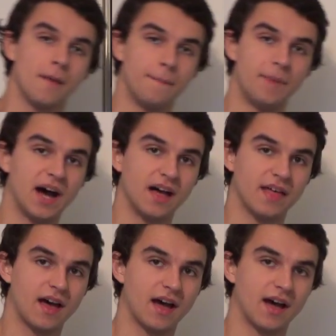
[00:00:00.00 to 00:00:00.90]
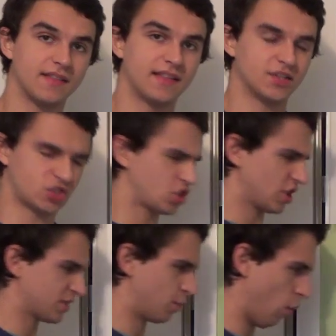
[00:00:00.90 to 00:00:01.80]
but it's
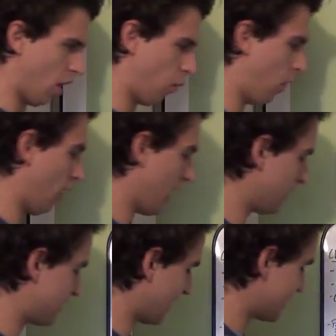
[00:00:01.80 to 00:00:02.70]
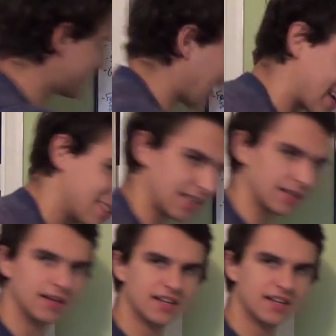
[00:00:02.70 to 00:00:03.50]
just a way of dissecting